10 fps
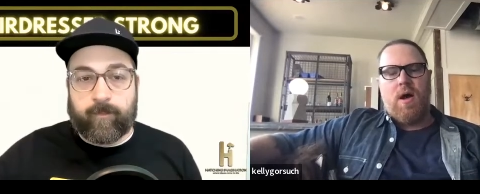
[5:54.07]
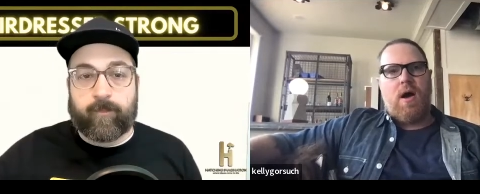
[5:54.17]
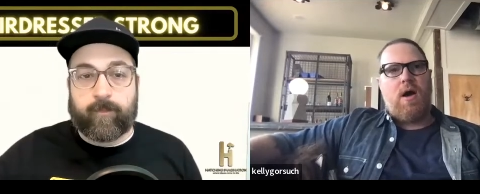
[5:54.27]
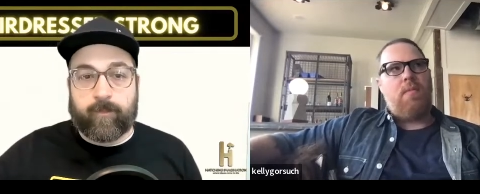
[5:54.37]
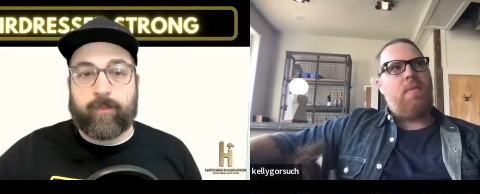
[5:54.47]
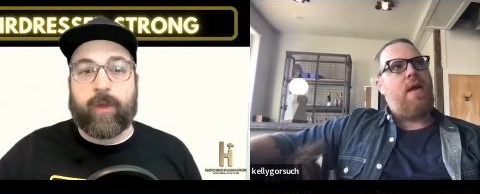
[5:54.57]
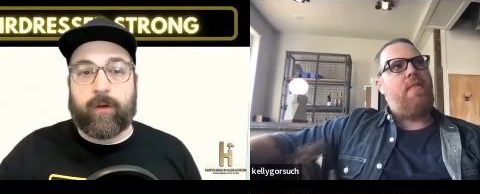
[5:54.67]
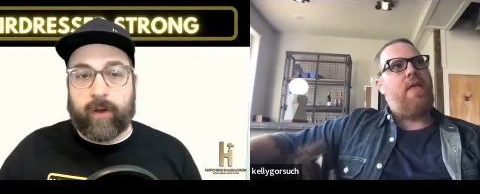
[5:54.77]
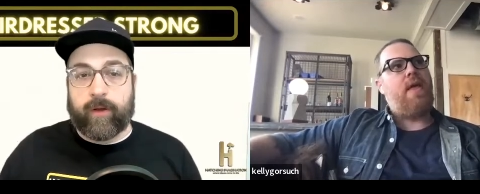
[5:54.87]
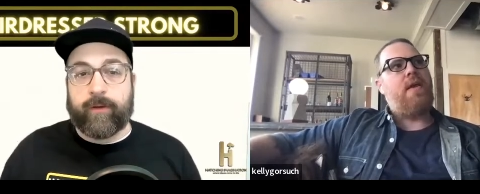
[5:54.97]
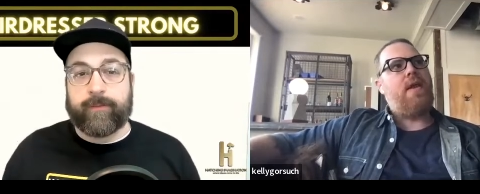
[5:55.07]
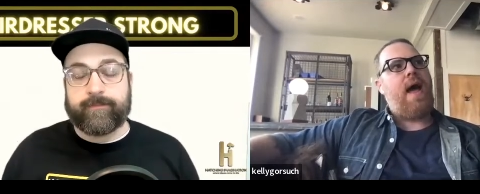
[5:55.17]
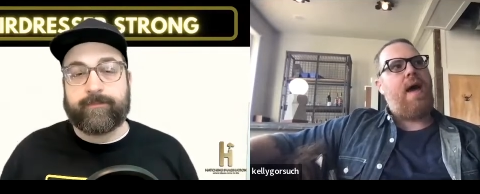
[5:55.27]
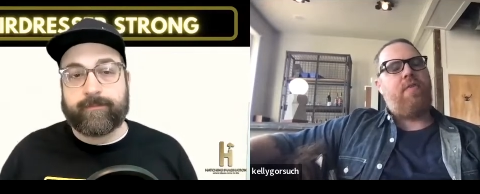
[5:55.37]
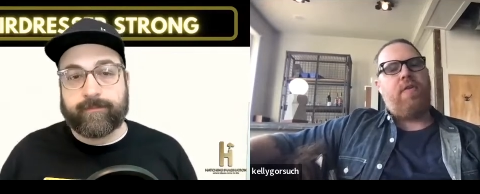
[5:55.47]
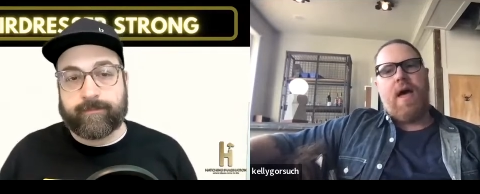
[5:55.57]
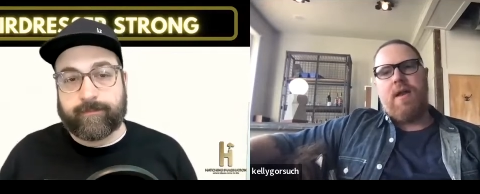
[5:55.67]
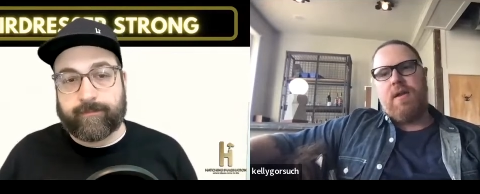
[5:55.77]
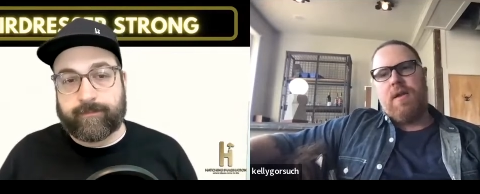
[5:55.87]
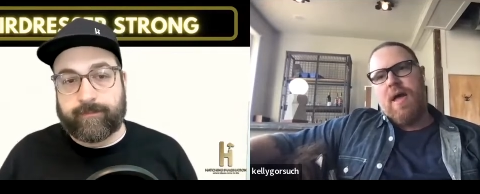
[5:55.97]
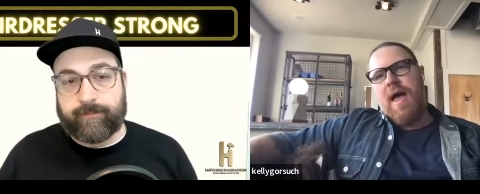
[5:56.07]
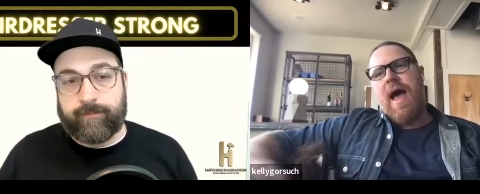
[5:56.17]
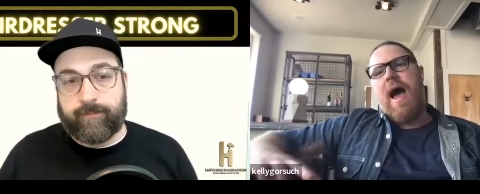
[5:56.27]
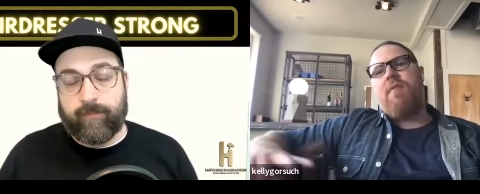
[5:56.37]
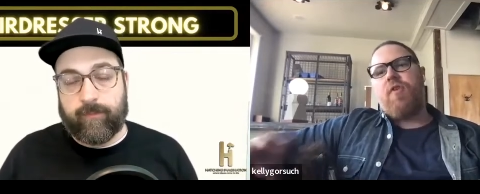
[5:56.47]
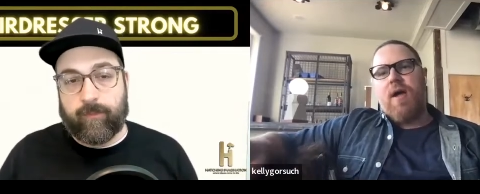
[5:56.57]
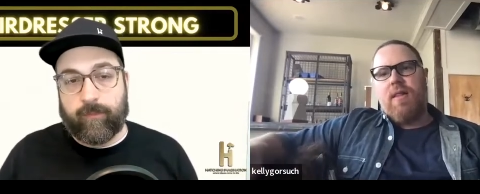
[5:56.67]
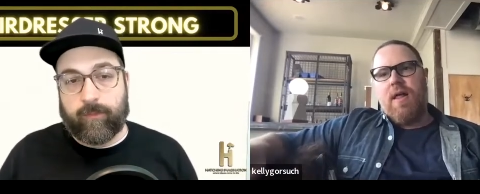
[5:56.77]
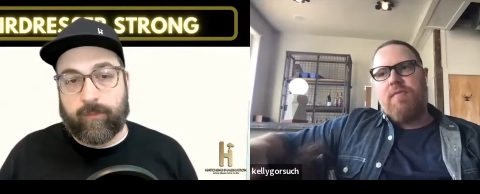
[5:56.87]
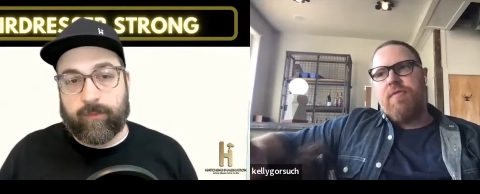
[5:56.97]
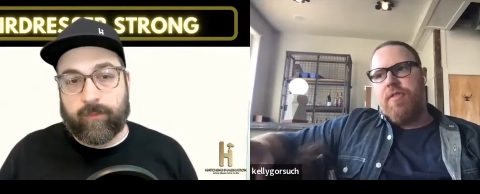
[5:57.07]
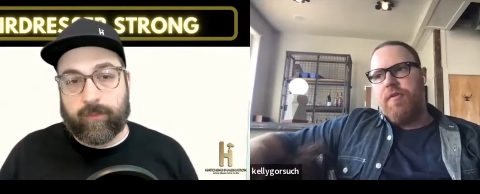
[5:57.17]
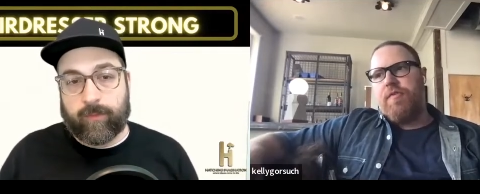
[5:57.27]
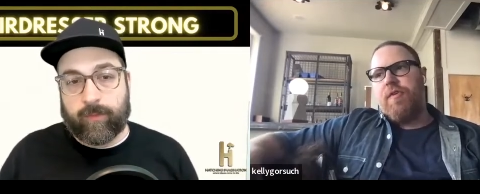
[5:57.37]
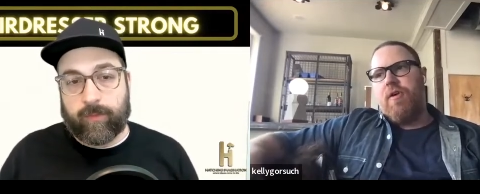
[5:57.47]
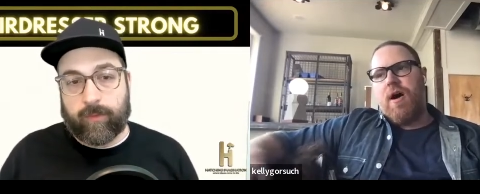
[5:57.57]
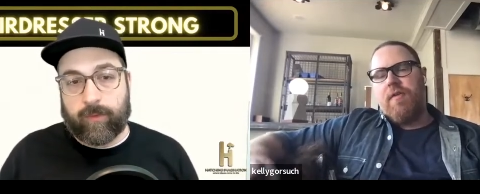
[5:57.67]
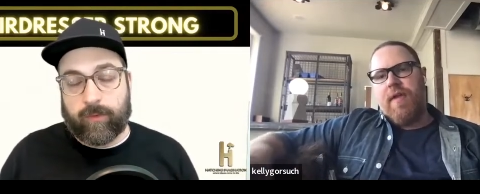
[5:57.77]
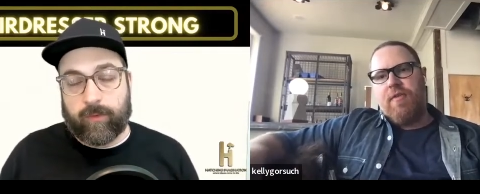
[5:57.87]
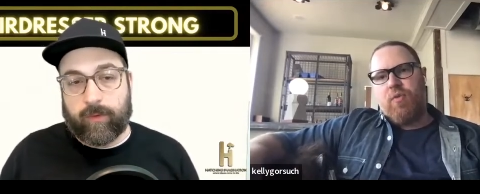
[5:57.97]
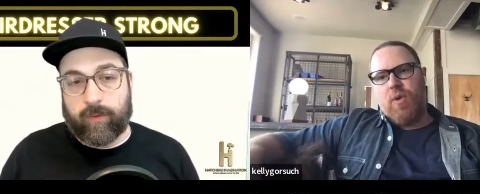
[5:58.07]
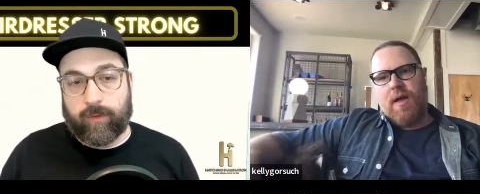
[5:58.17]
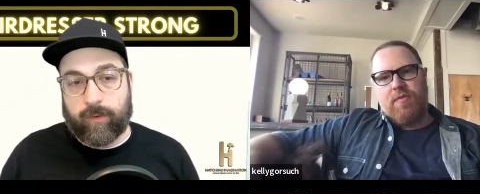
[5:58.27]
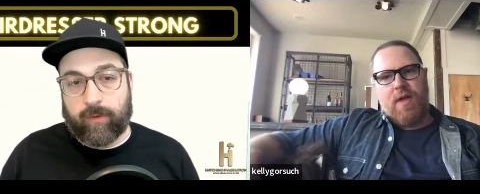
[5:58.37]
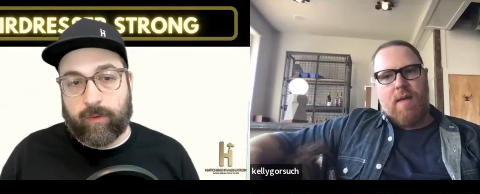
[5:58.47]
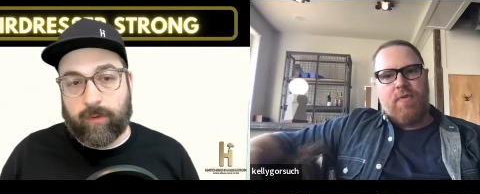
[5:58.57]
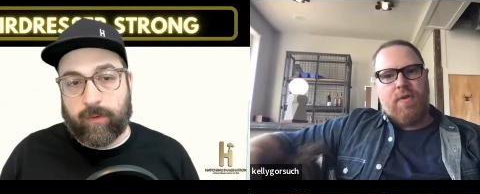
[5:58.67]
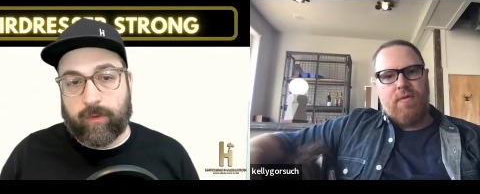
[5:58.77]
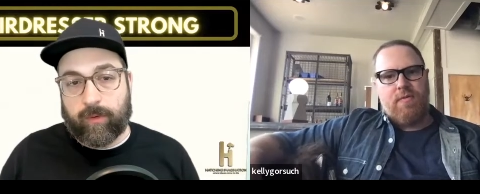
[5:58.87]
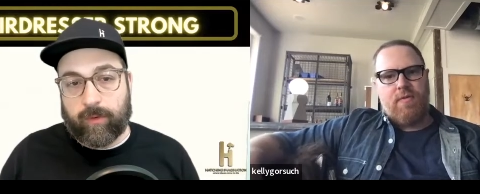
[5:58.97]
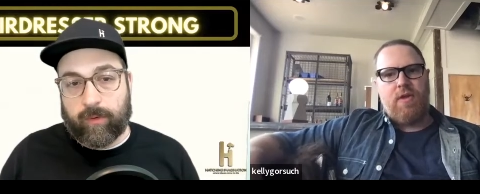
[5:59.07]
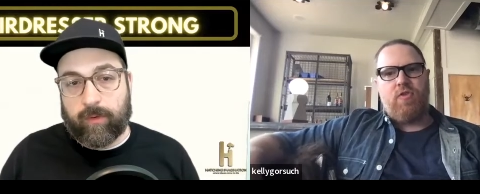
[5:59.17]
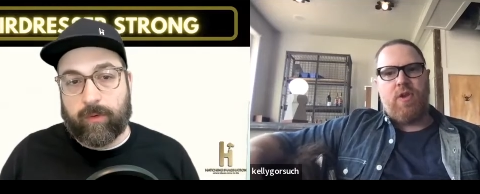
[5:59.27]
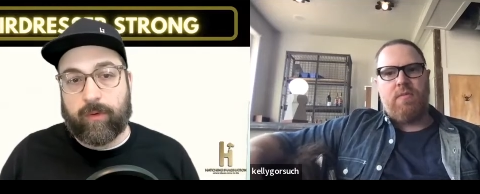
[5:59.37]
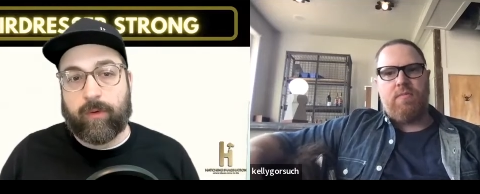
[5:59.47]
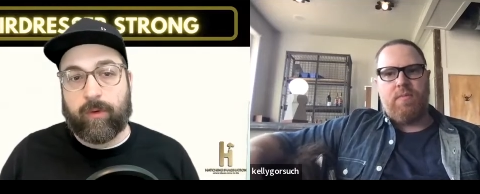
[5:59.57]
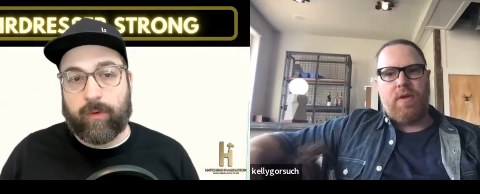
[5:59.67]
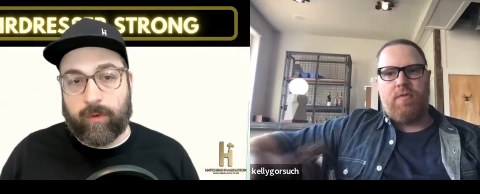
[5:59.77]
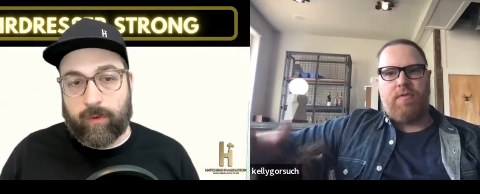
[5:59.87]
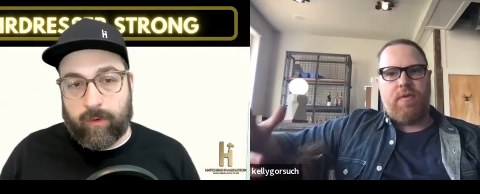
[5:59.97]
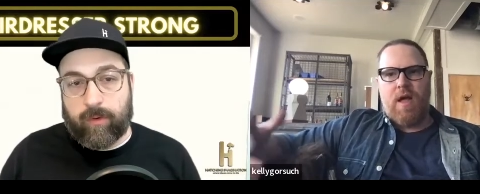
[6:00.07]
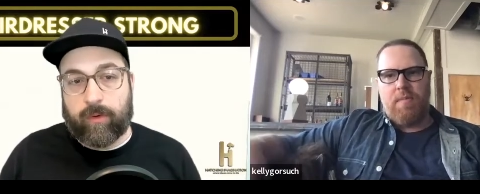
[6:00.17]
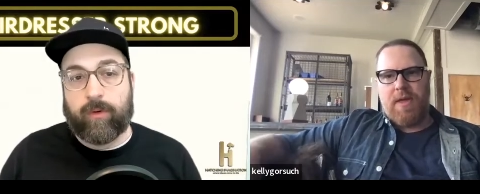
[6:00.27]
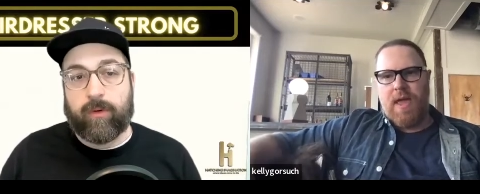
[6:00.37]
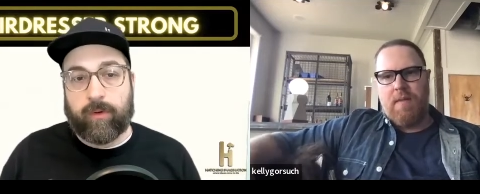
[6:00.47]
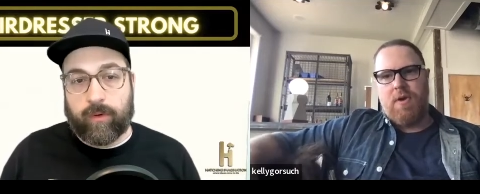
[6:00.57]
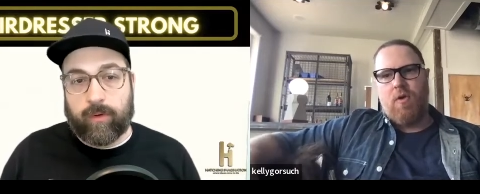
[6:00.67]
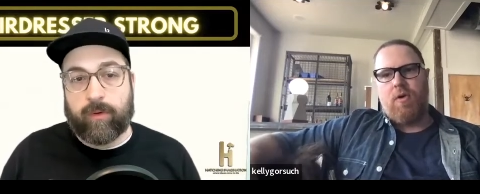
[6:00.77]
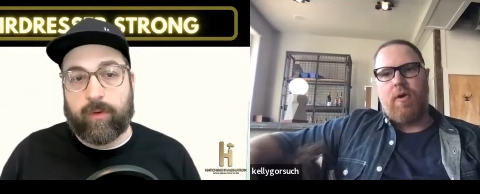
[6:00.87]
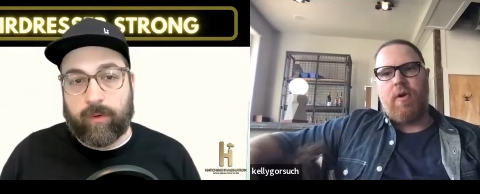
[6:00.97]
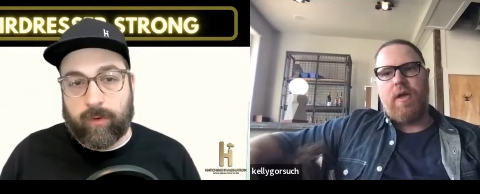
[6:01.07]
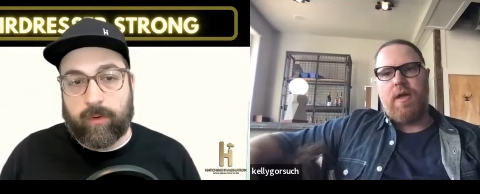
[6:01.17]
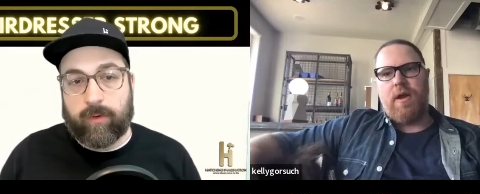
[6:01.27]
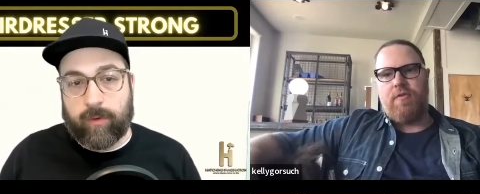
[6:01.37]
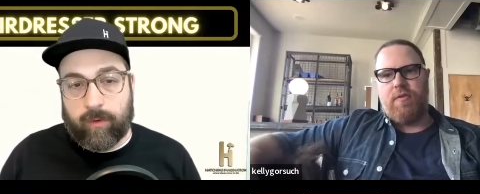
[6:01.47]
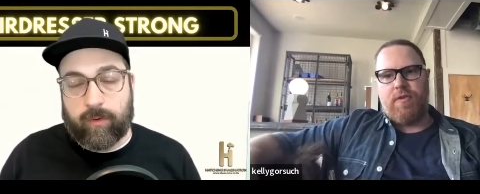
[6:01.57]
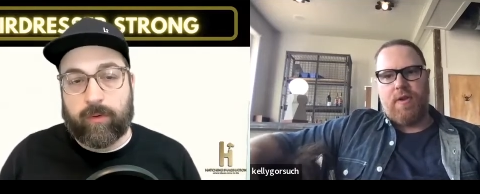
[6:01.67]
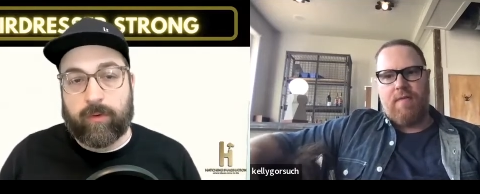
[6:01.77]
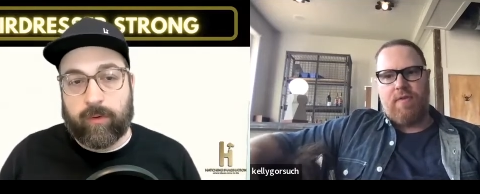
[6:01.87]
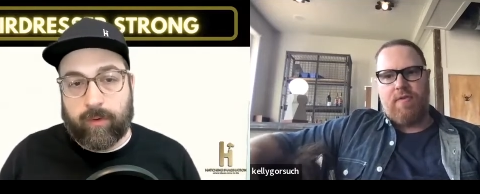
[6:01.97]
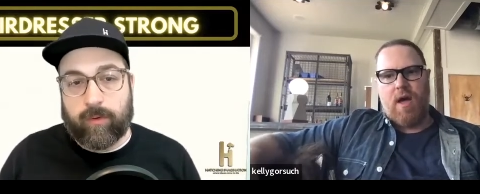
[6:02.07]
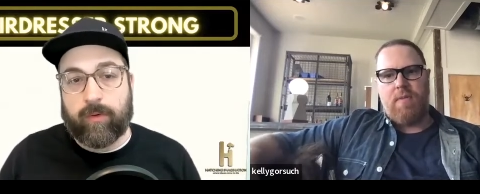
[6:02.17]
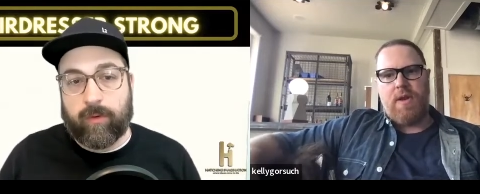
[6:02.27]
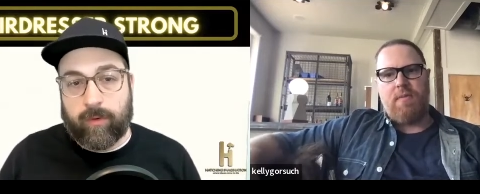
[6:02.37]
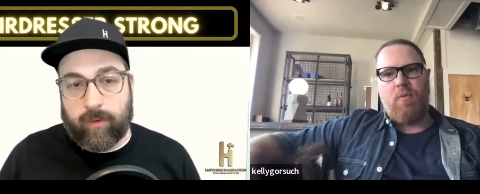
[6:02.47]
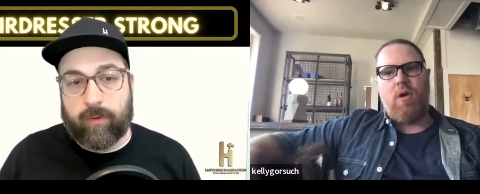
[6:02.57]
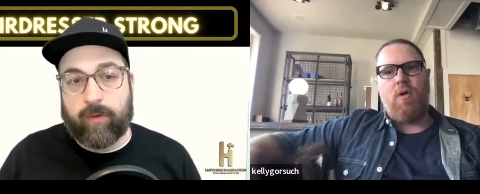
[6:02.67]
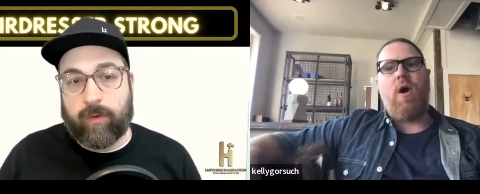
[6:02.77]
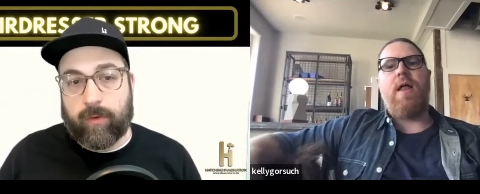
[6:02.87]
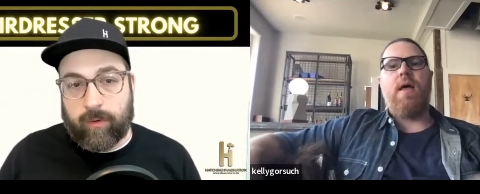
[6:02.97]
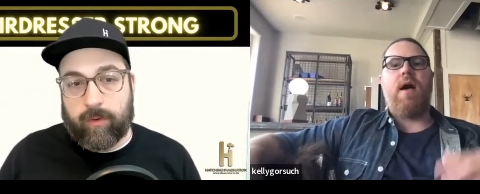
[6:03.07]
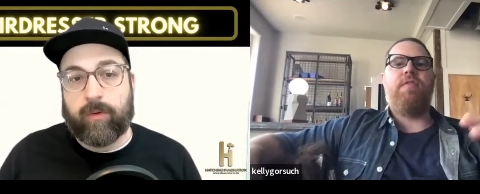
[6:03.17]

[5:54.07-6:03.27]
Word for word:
Speaker 1: Um, and then after that, after I left this salon, that's when I stopped teaching because I became an owner and I just didn't have the time anymore. Well, I, I